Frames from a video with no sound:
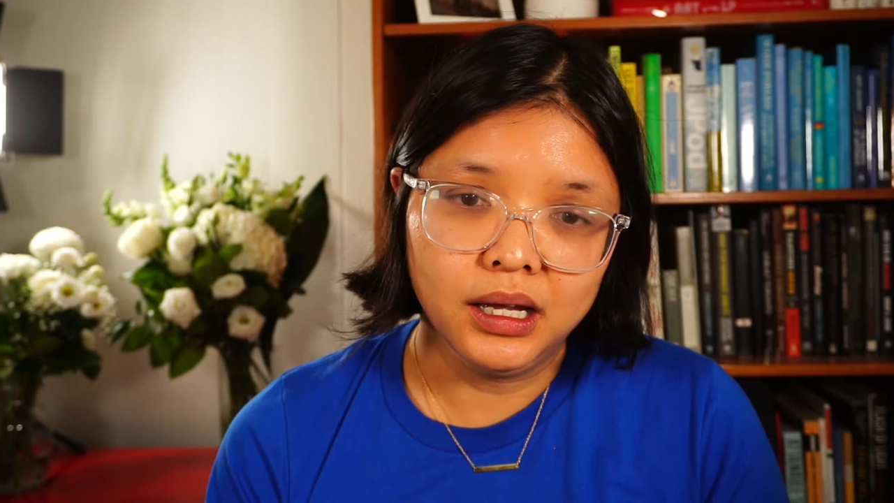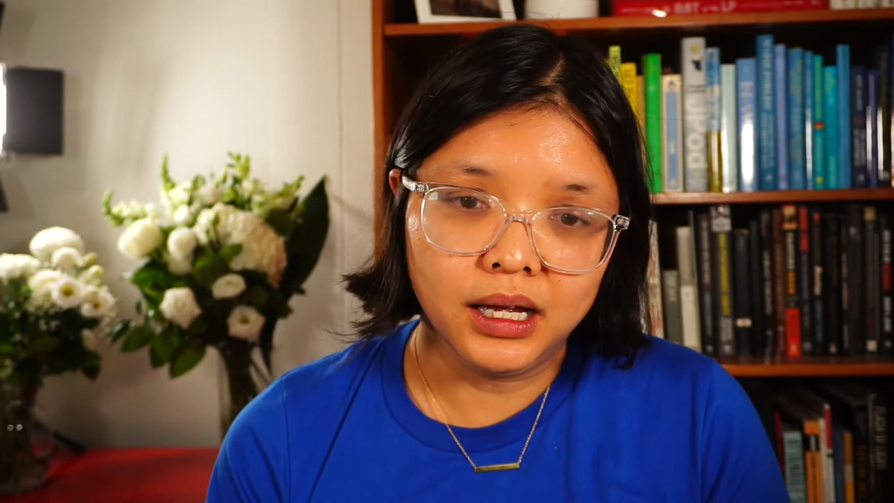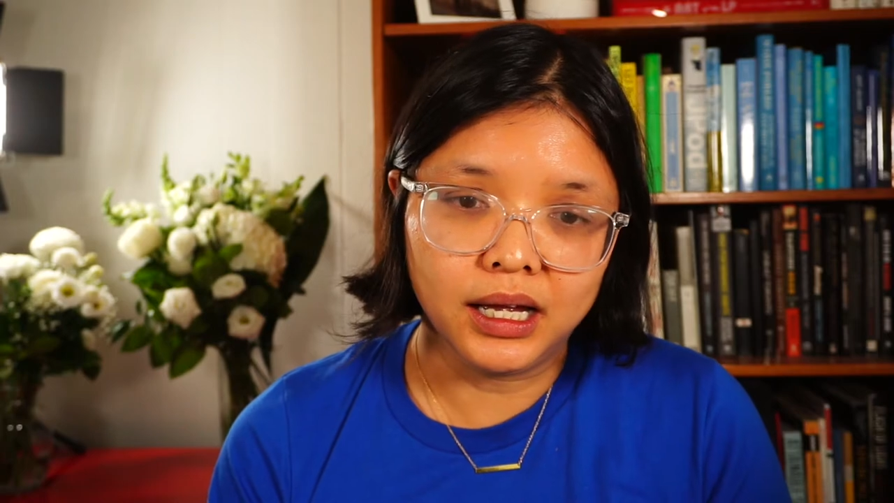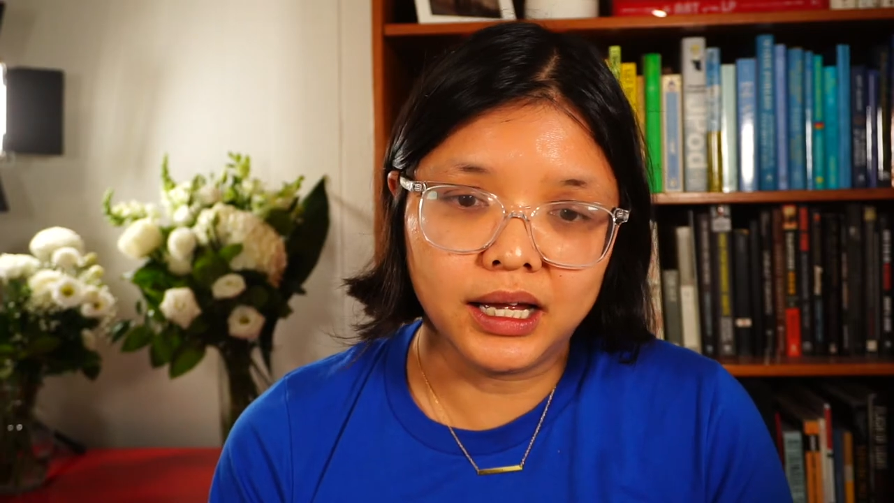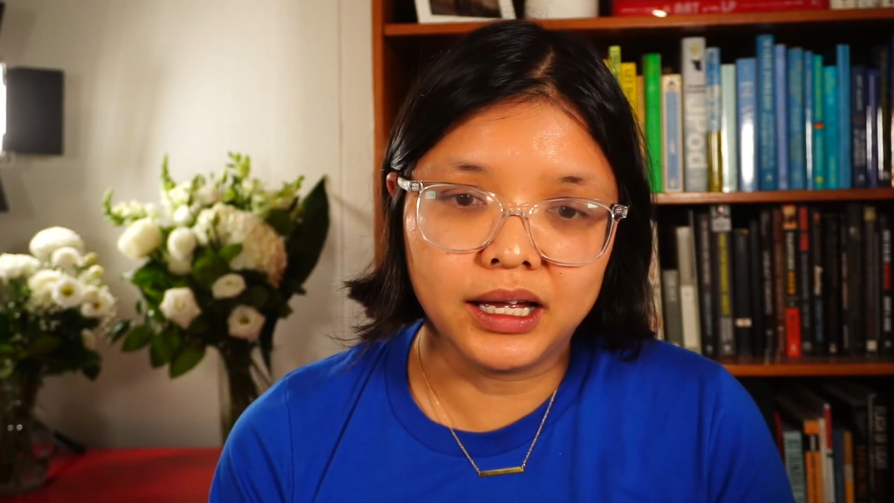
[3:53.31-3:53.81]

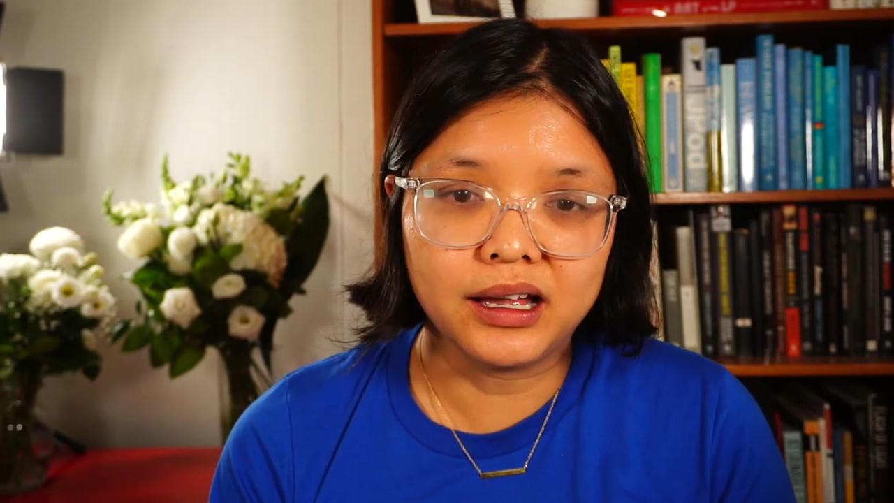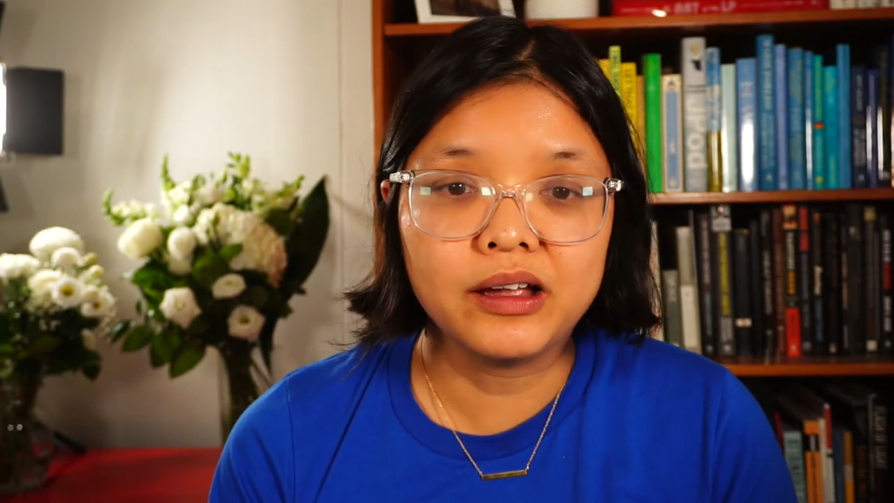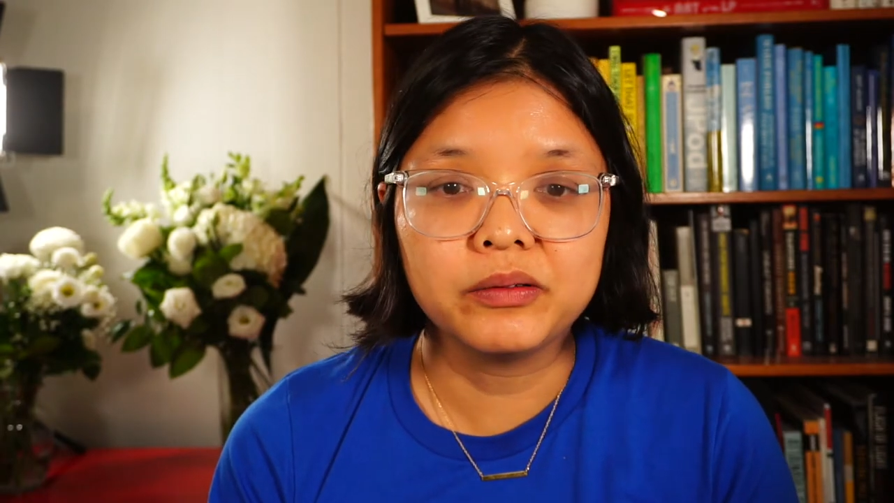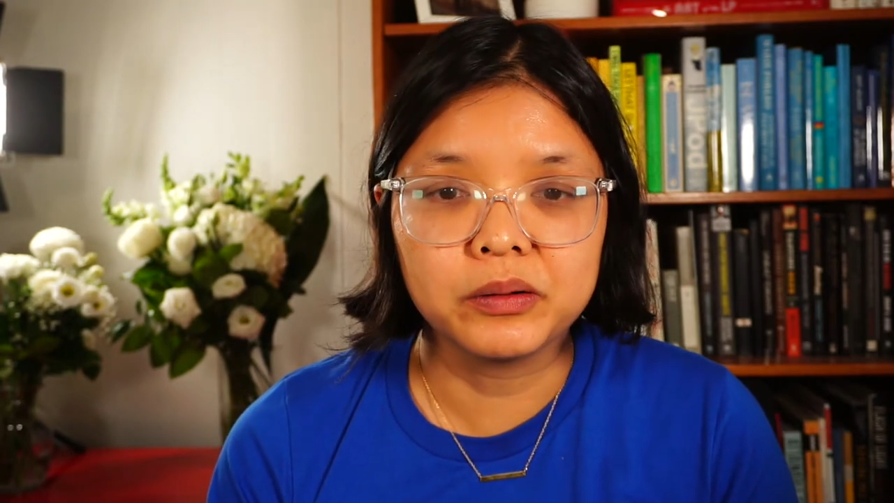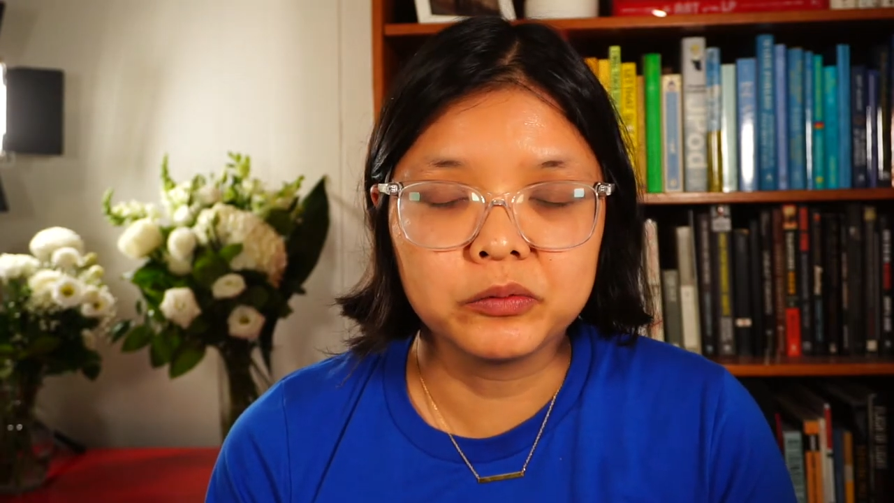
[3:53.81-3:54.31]

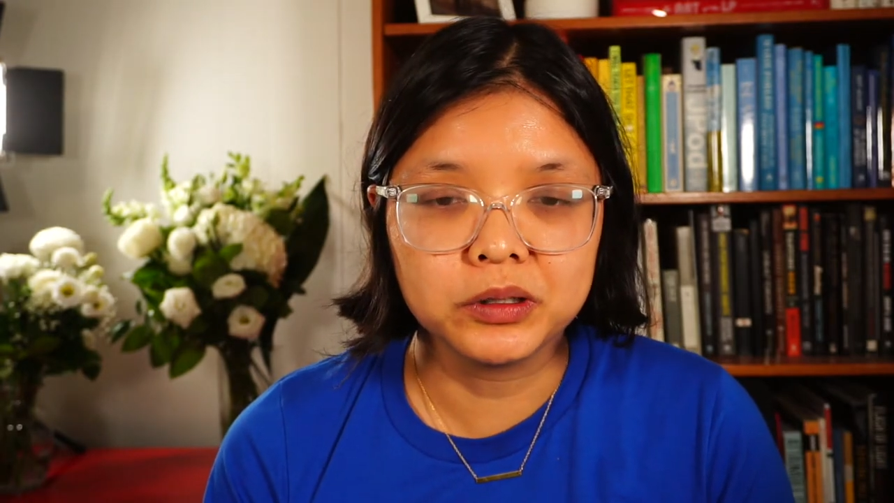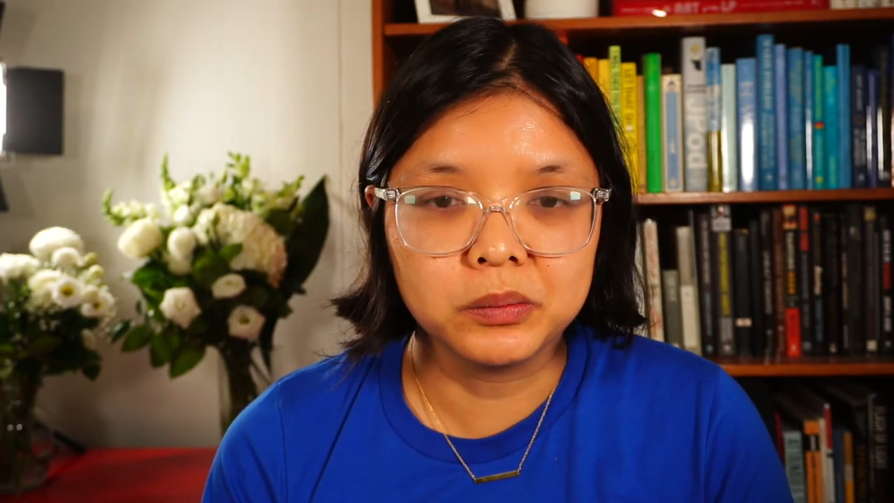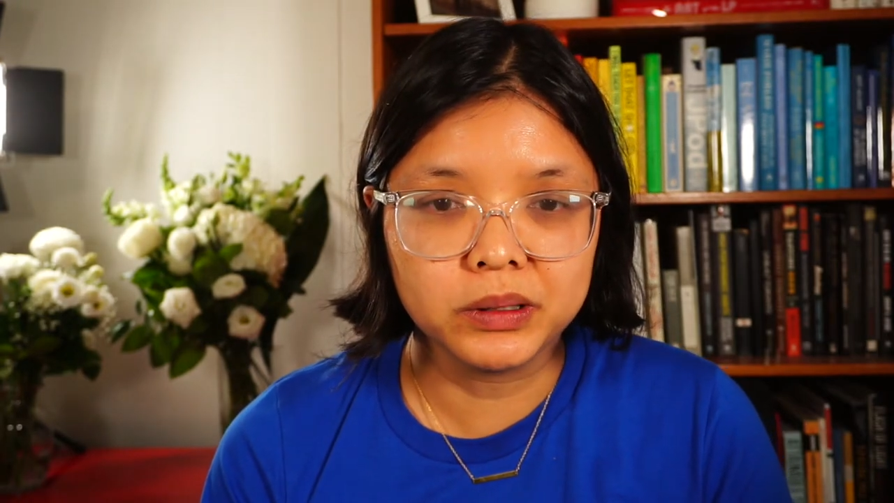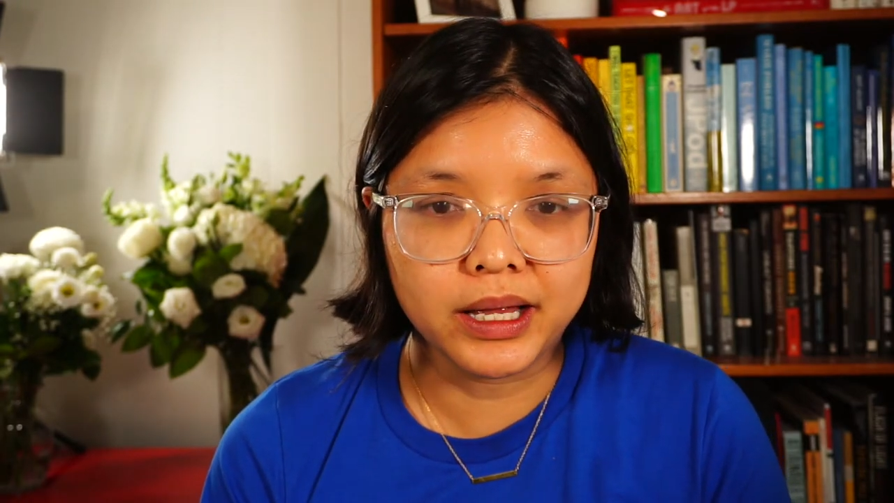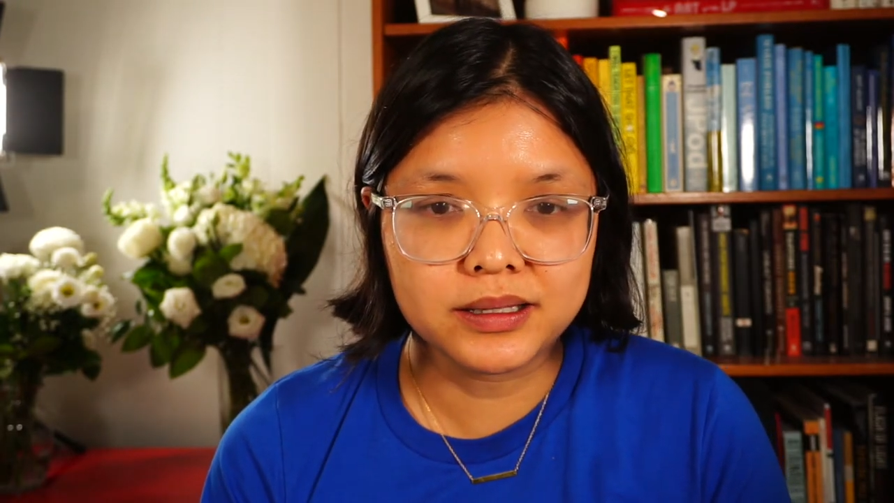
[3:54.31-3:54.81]
I'm really
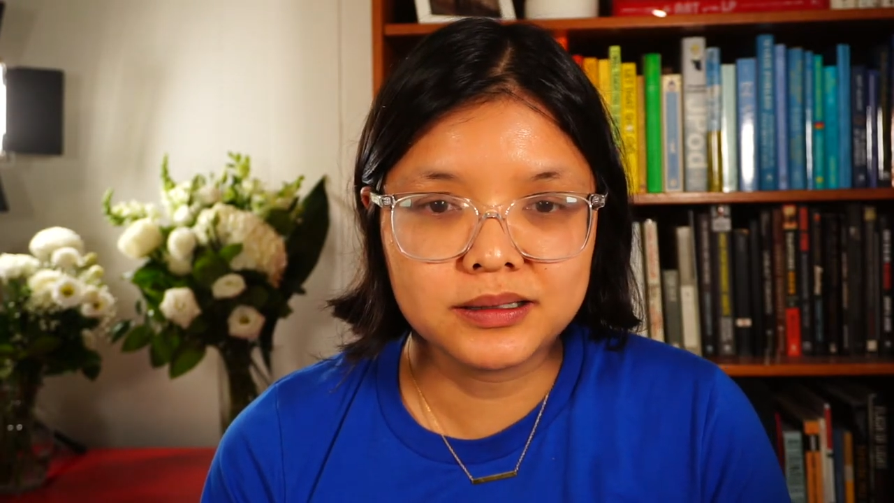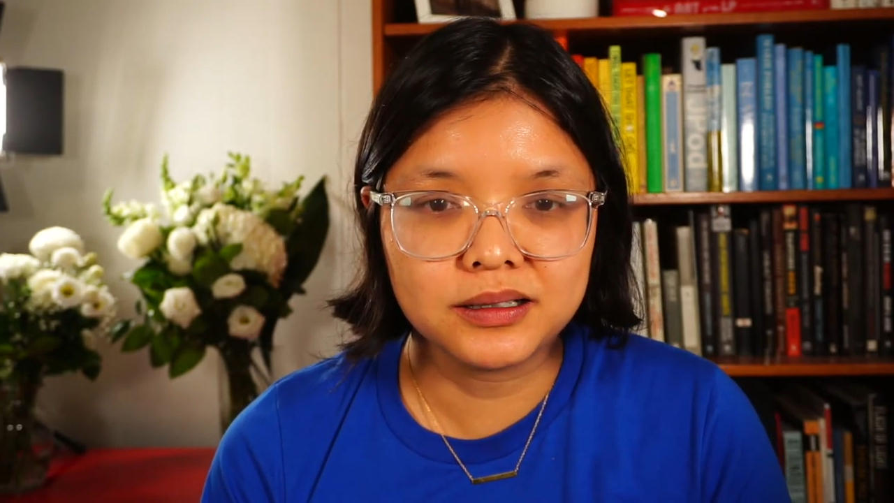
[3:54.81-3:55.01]
blessed